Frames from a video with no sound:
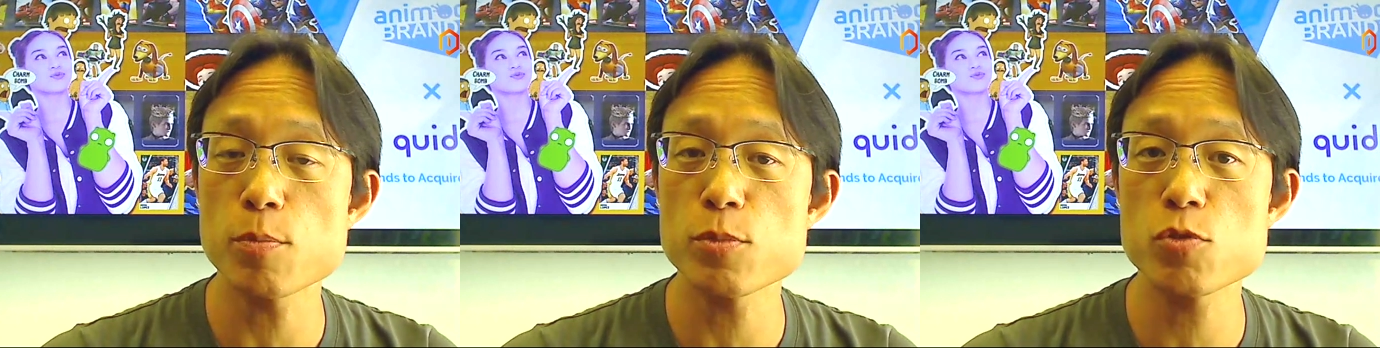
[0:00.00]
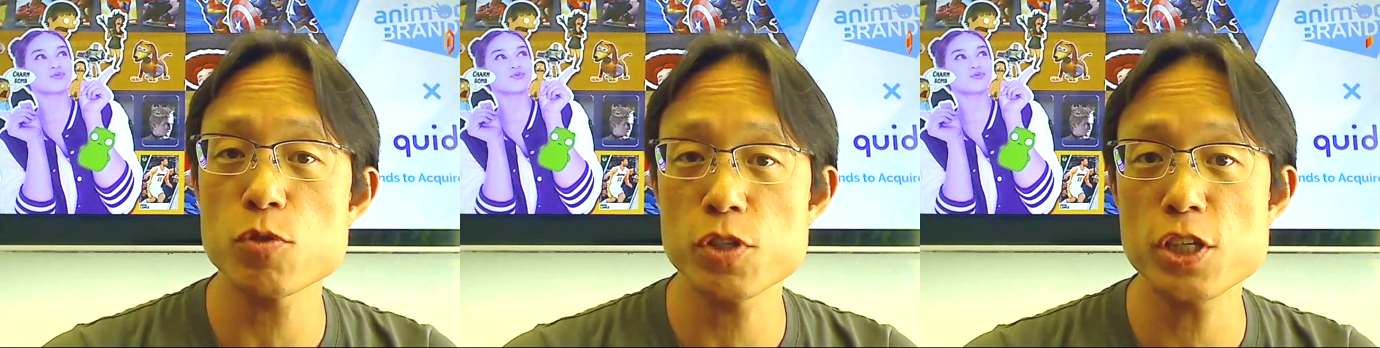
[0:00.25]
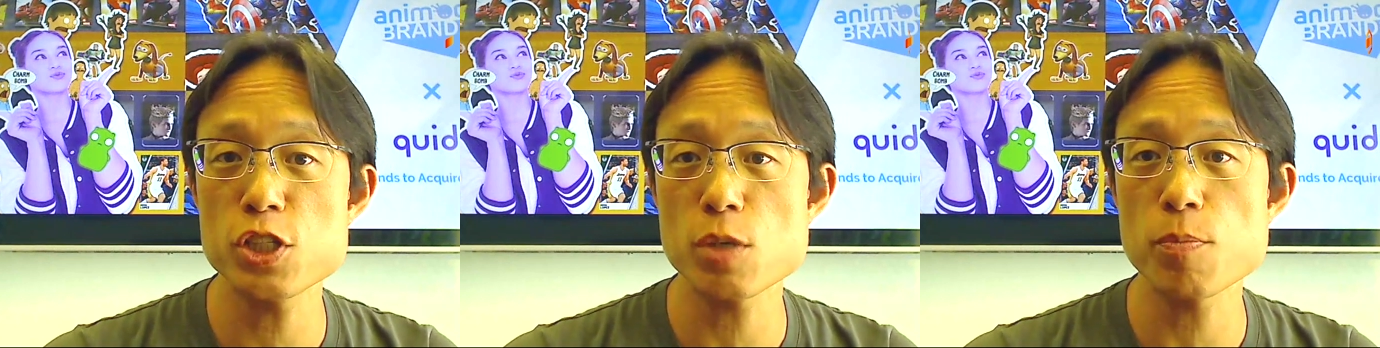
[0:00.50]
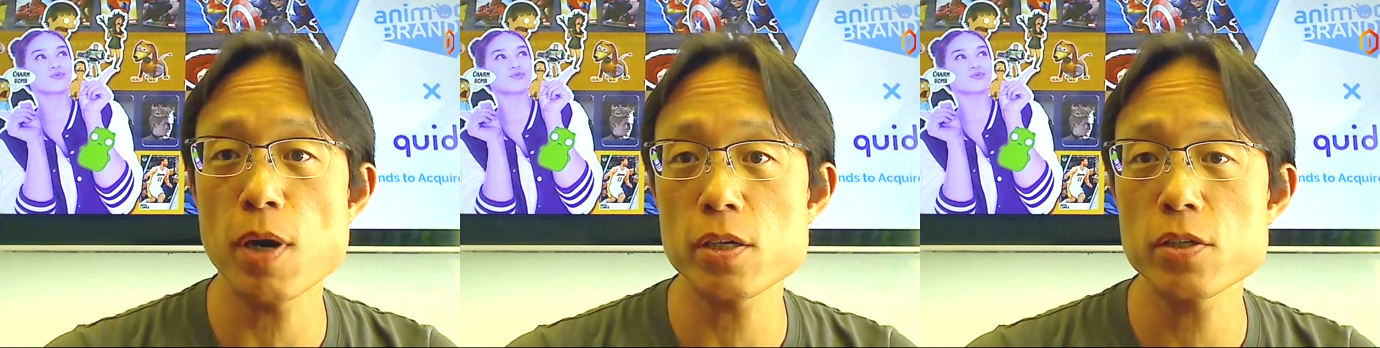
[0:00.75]
Speaker 1: some
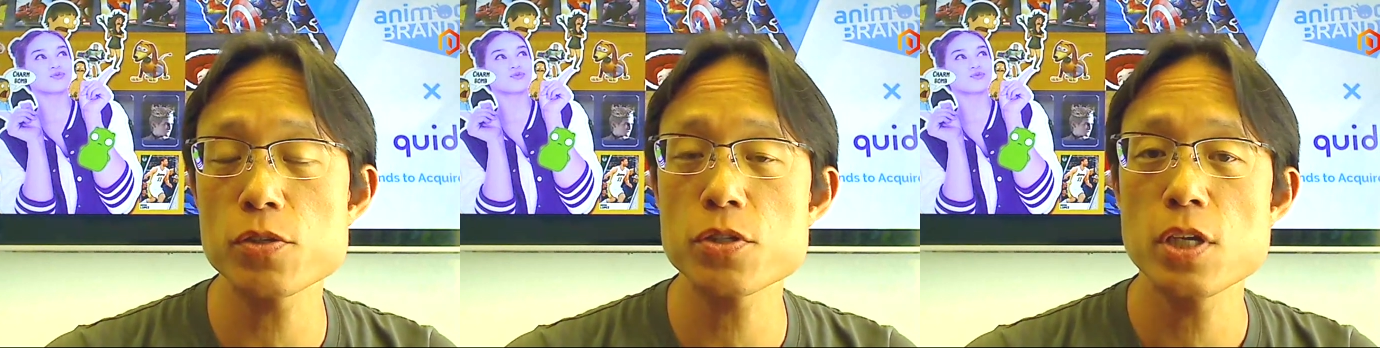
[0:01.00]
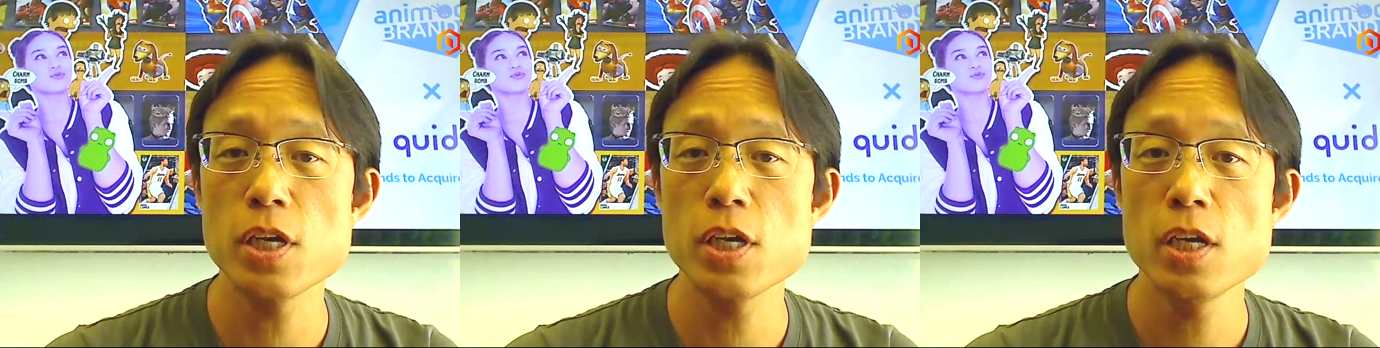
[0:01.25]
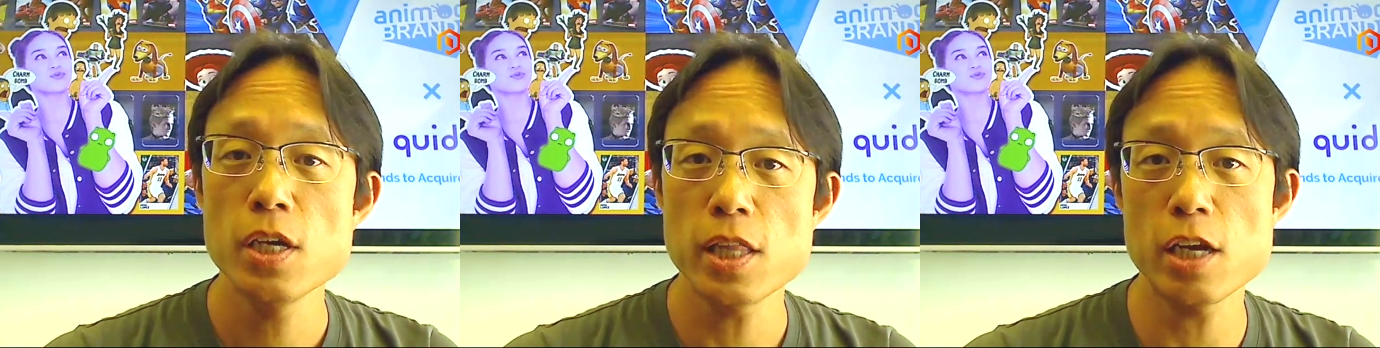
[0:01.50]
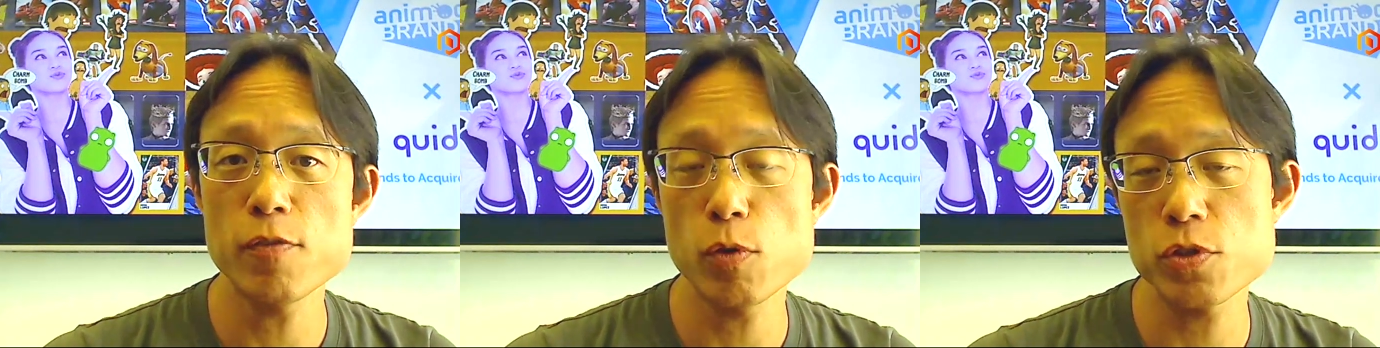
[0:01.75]
strategic partners
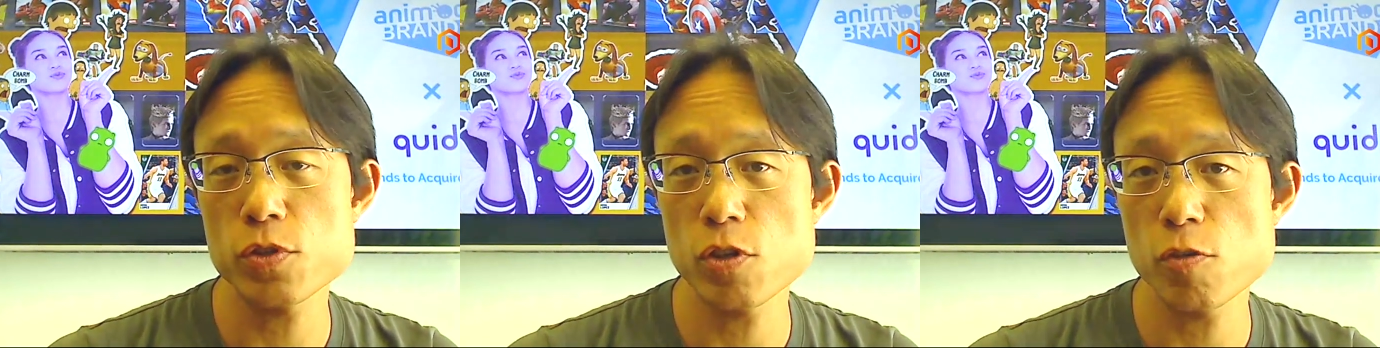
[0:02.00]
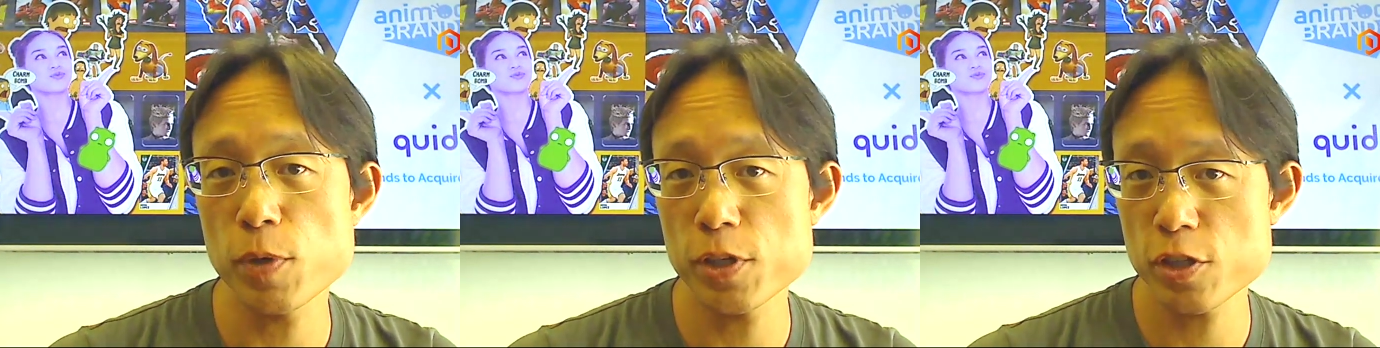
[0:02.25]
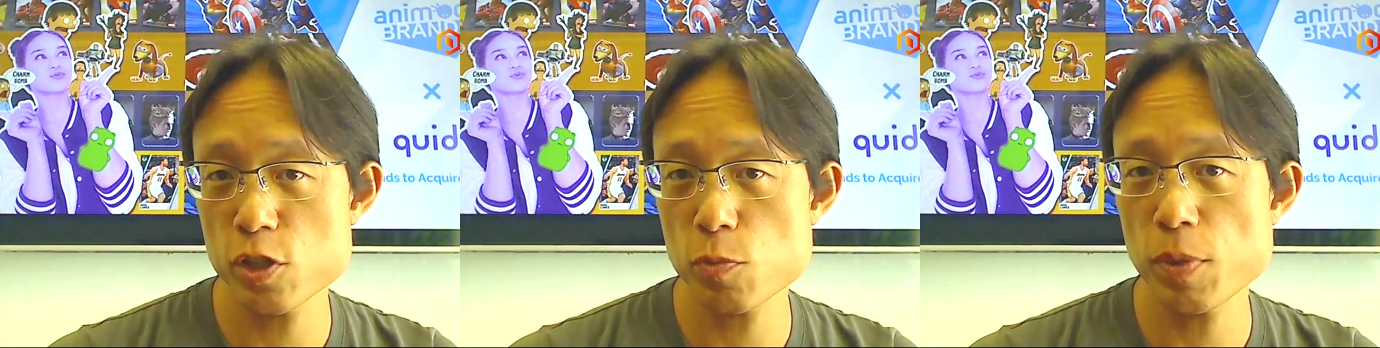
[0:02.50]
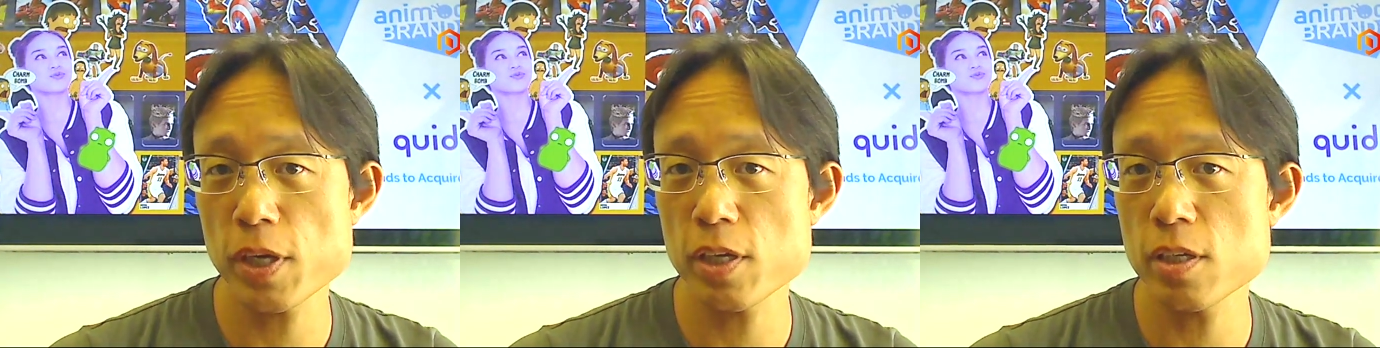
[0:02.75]
that have also sort of
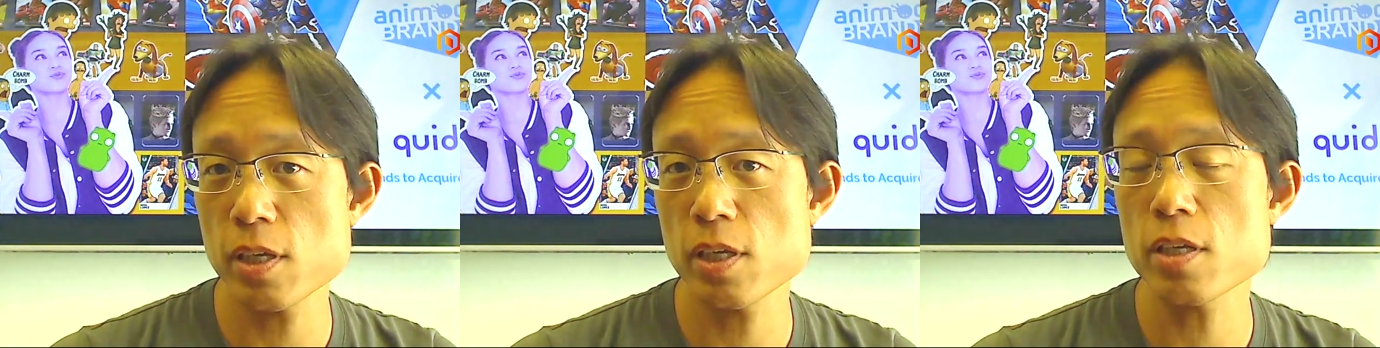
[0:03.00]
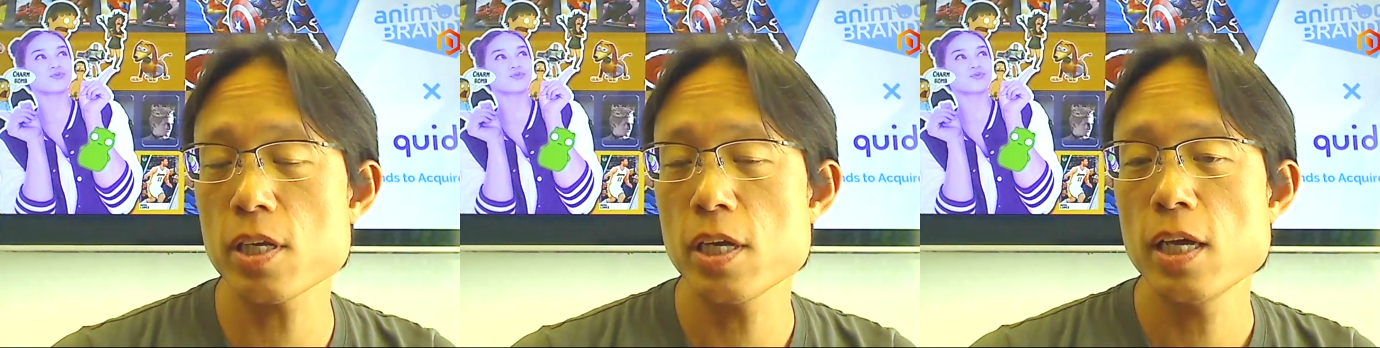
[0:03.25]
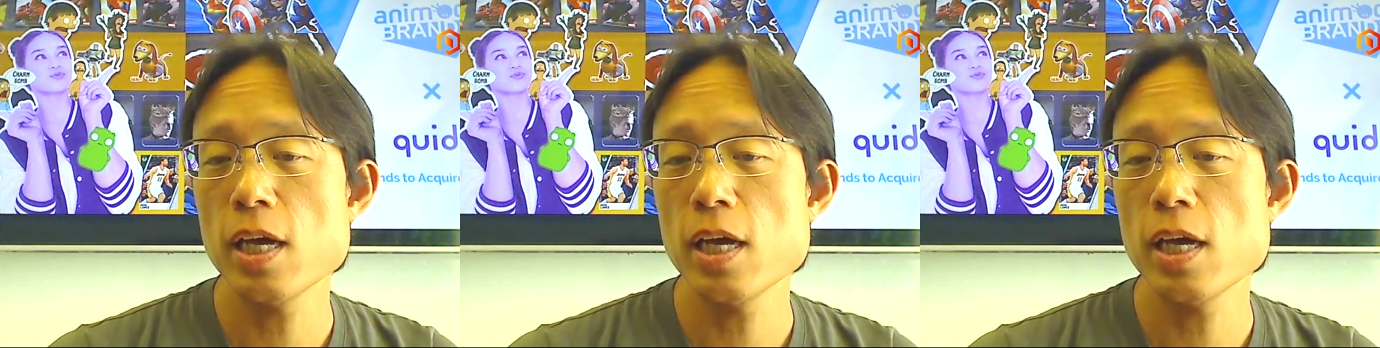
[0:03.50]
participated in it.